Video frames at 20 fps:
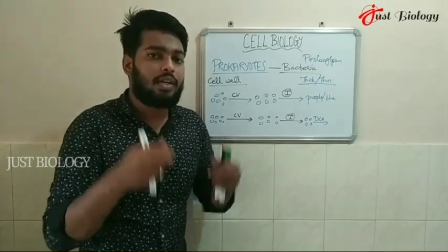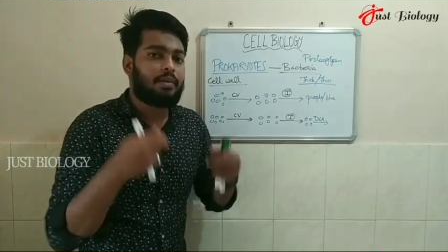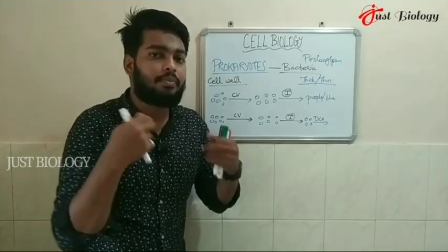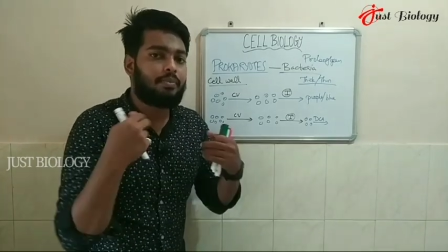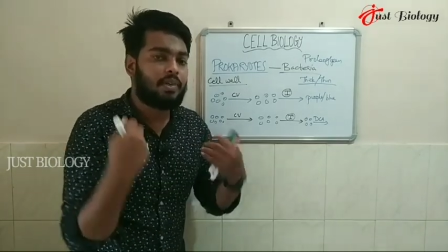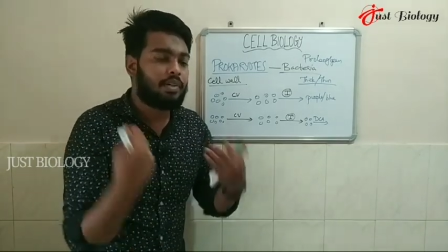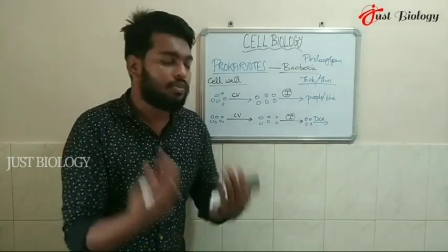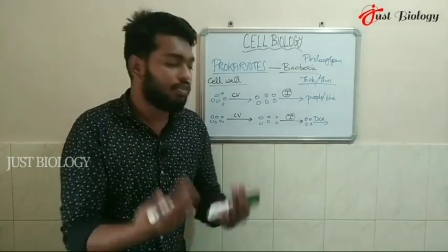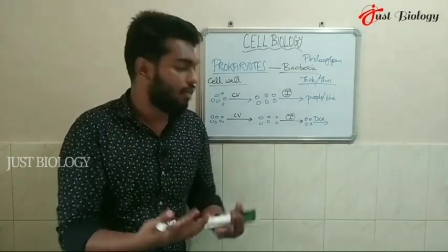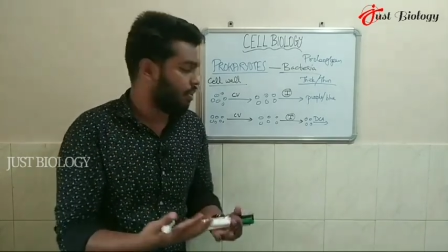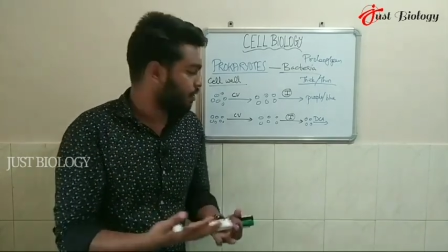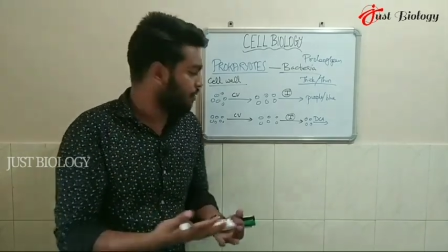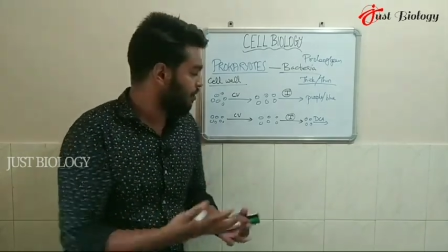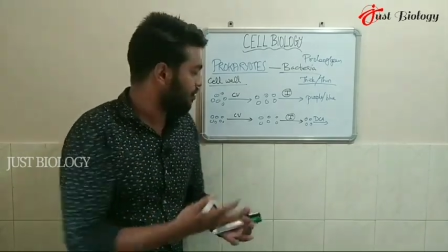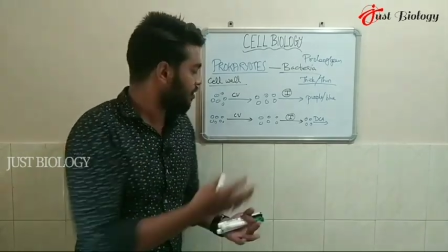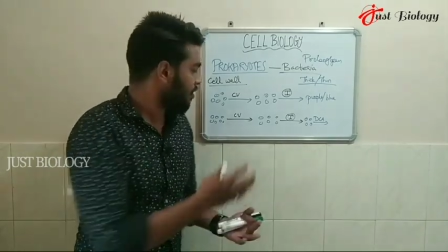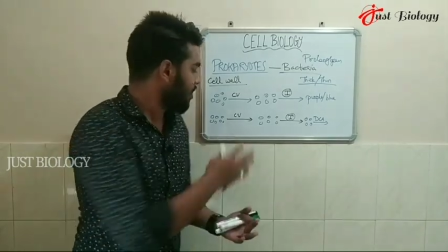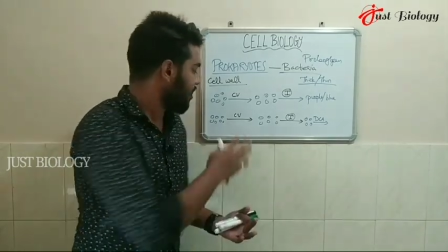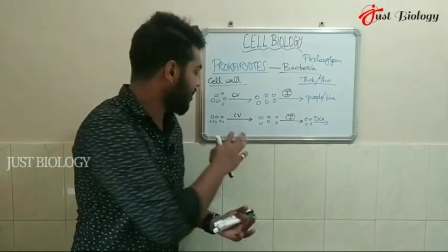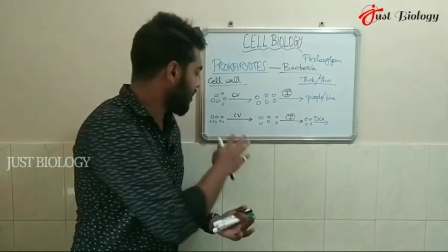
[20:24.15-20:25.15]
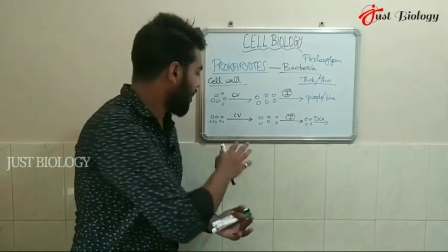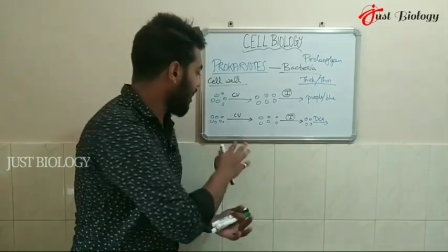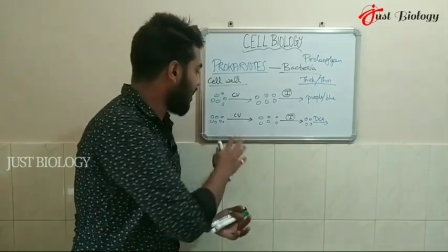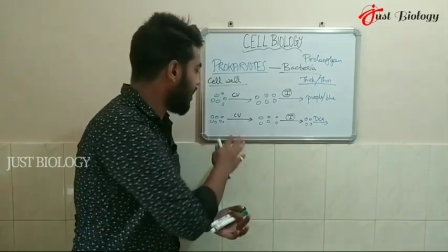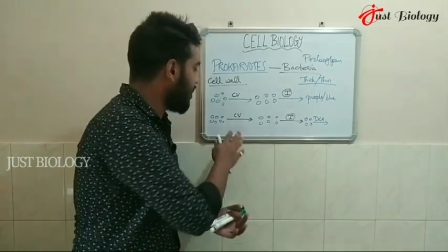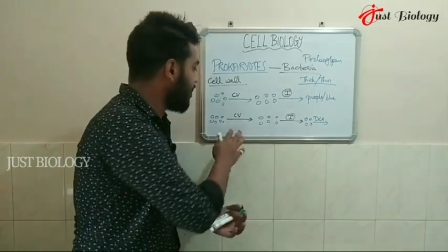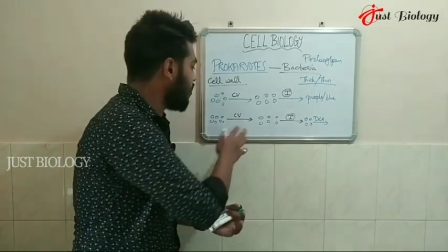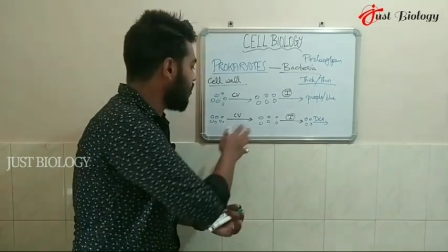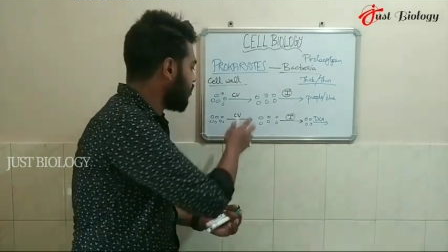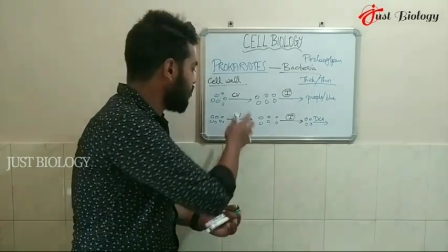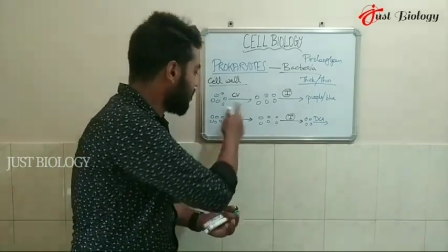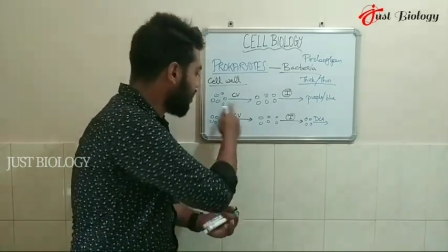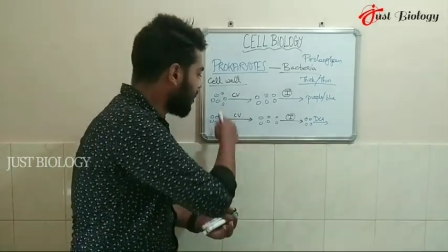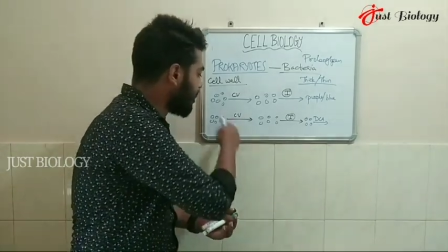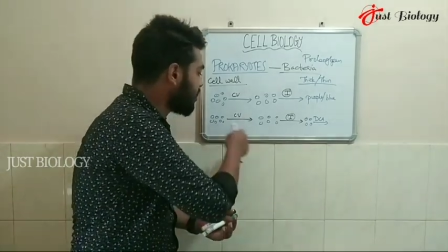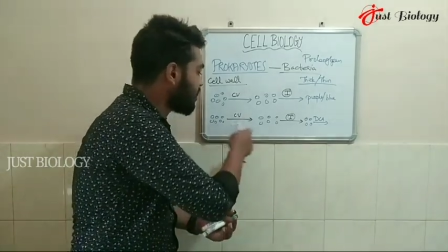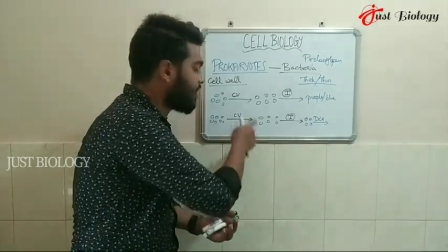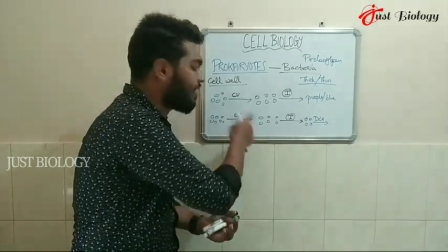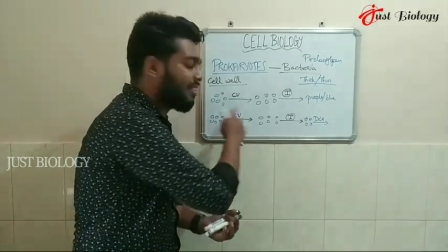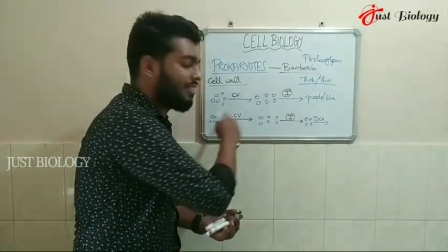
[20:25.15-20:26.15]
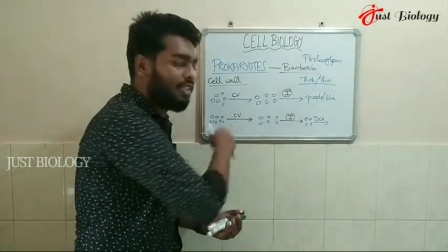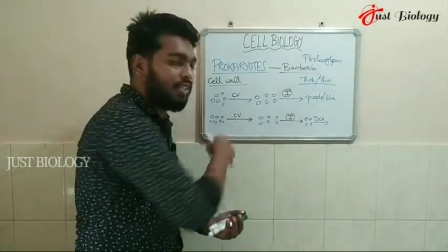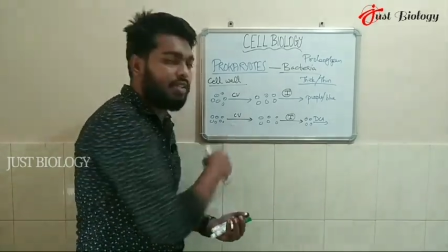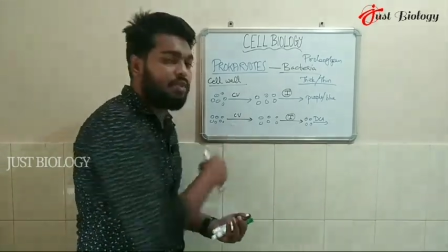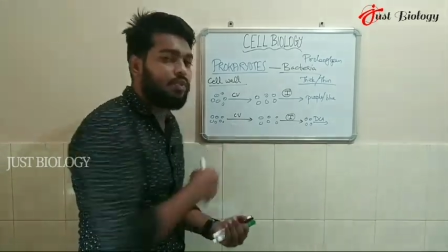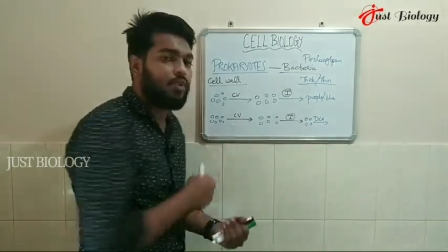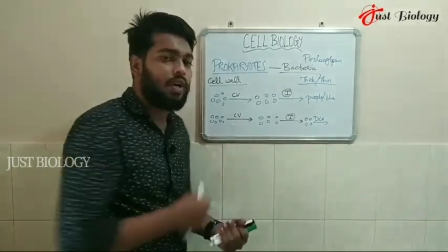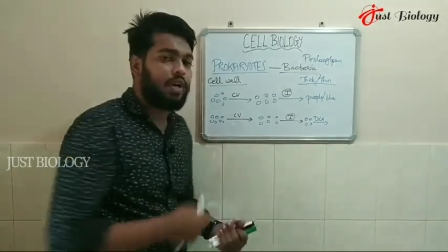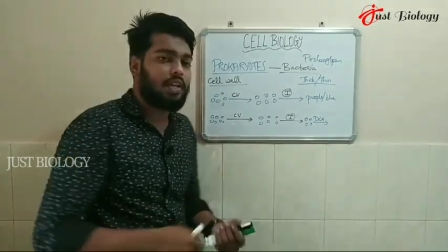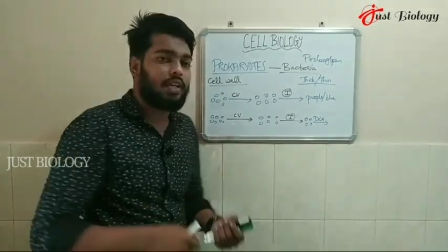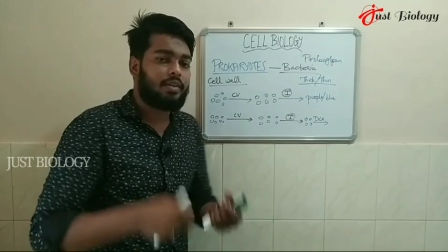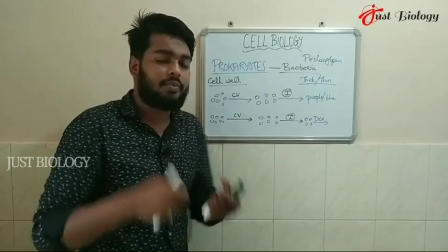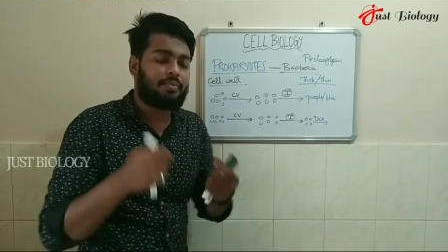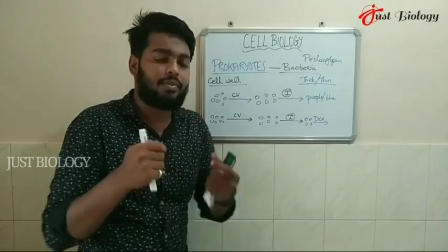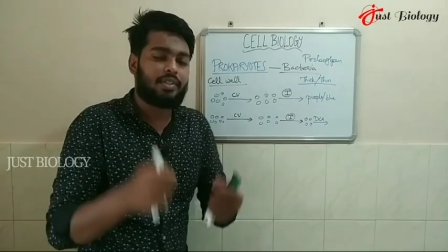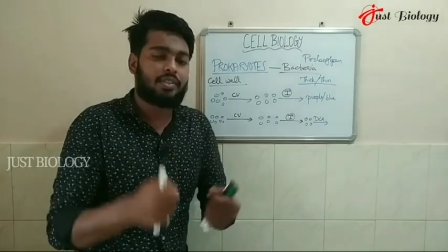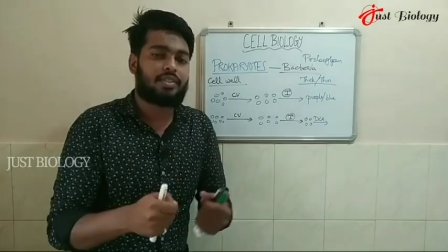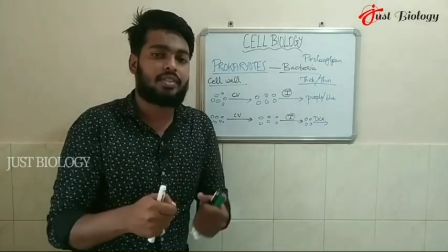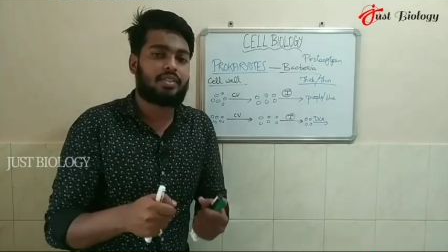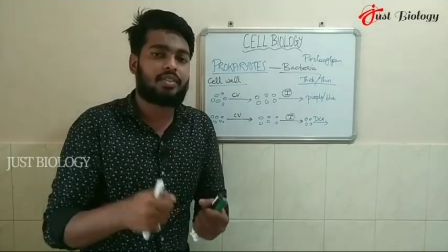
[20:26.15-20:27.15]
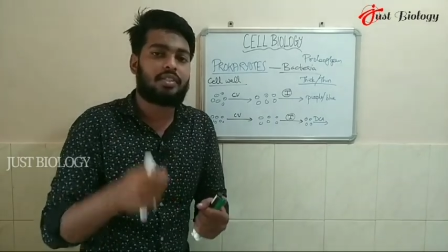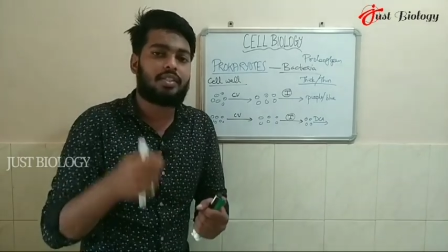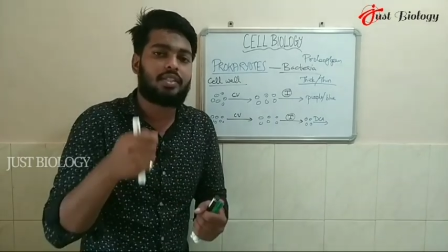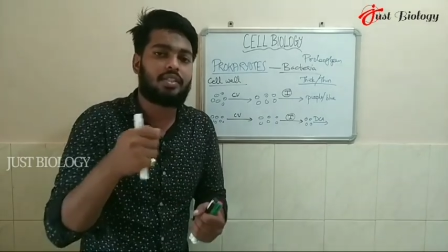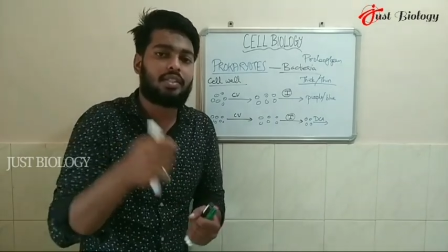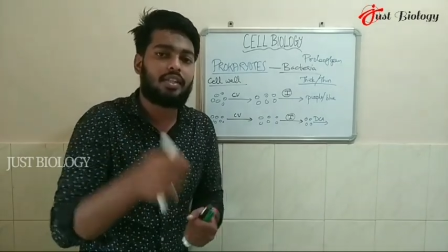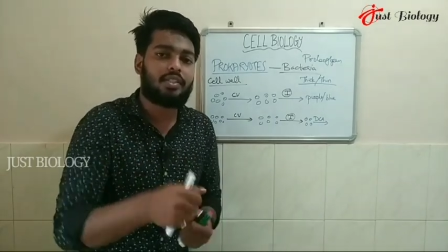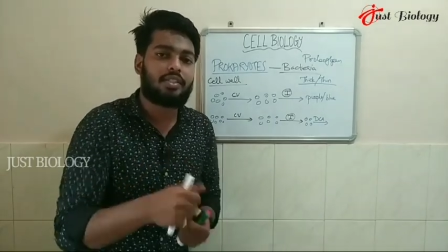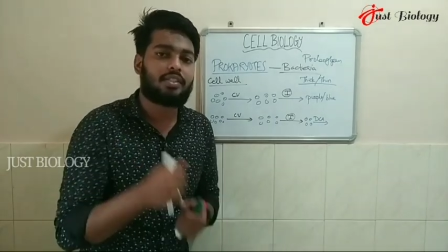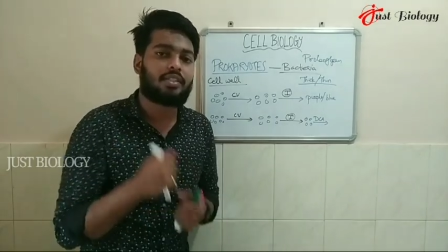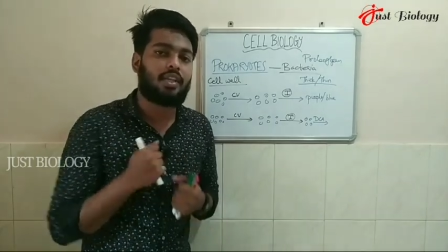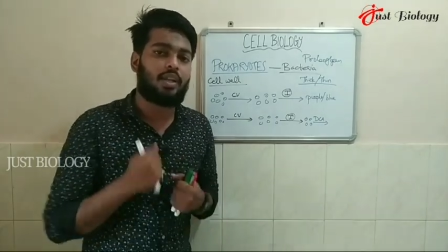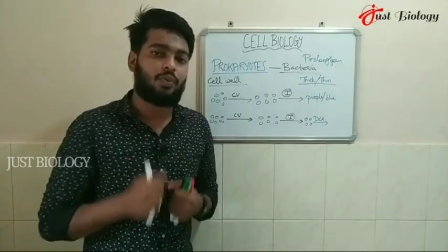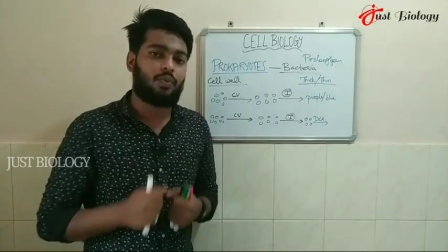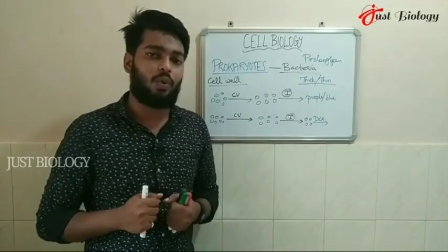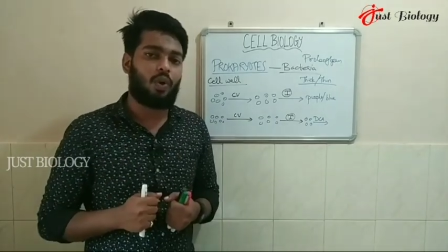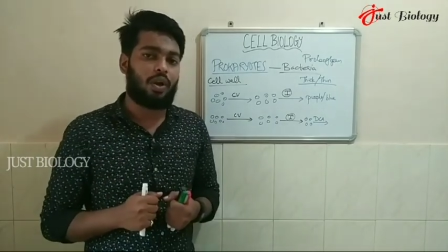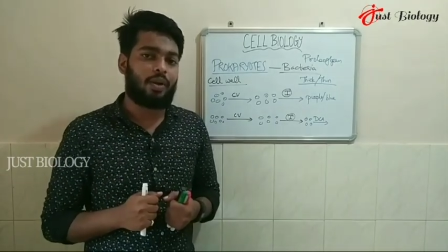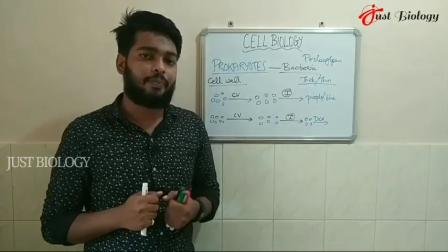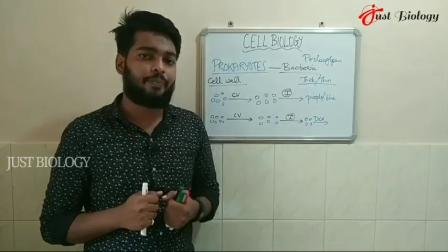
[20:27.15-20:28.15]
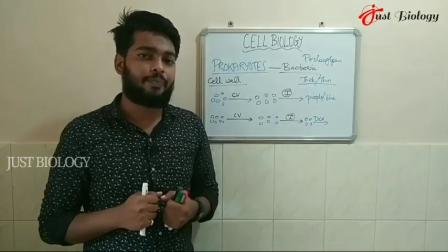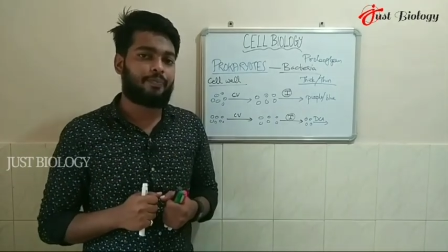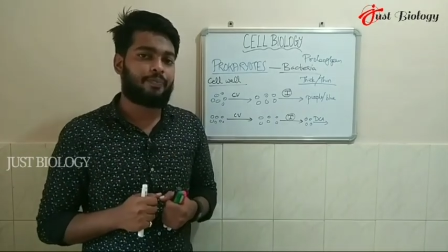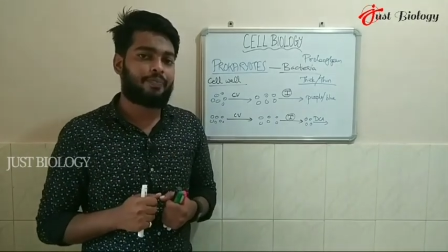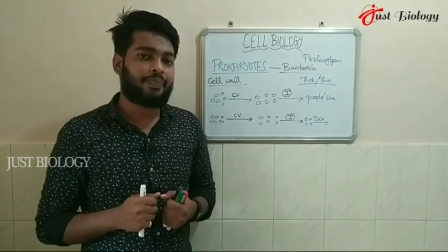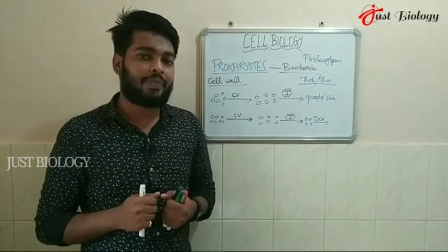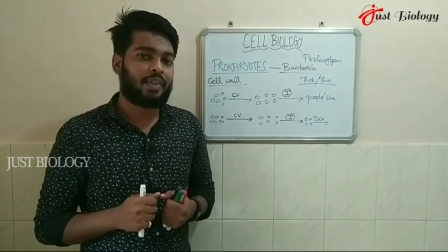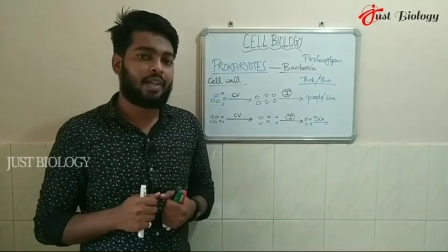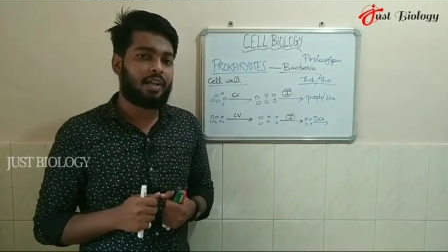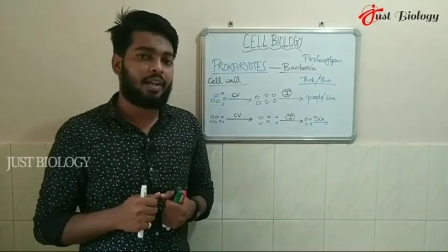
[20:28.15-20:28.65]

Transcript: amount of dye, or that is crystal violet, present in the cell wall.